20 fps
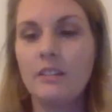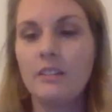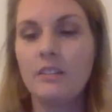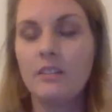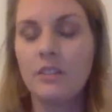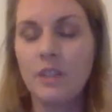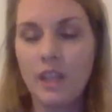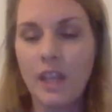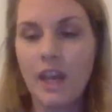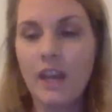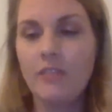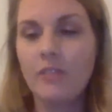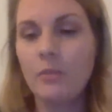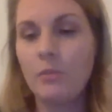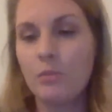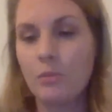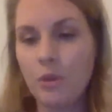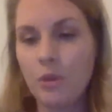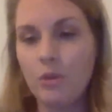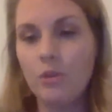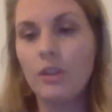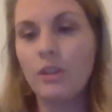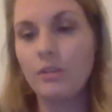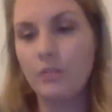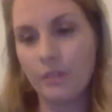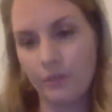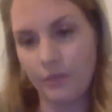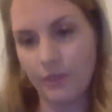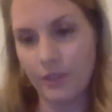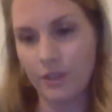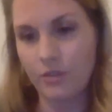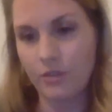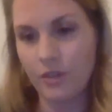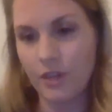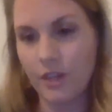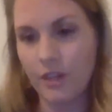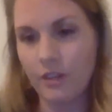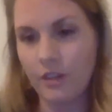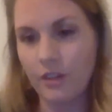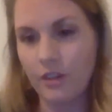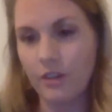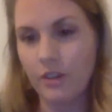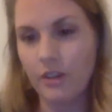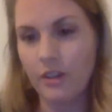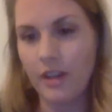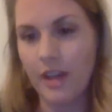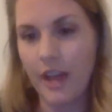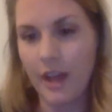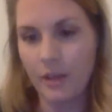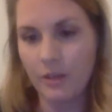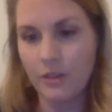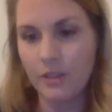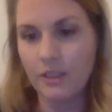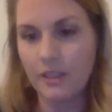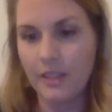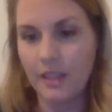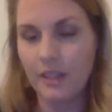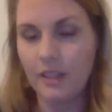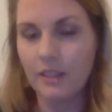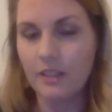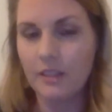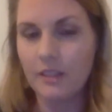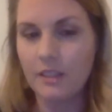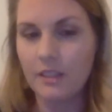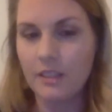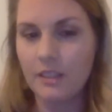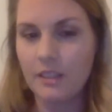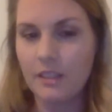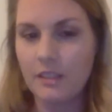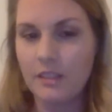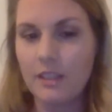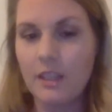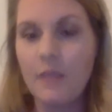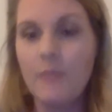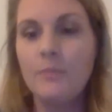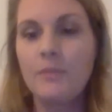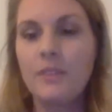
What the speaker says: they have a broken refrigerator housing deadly diseases.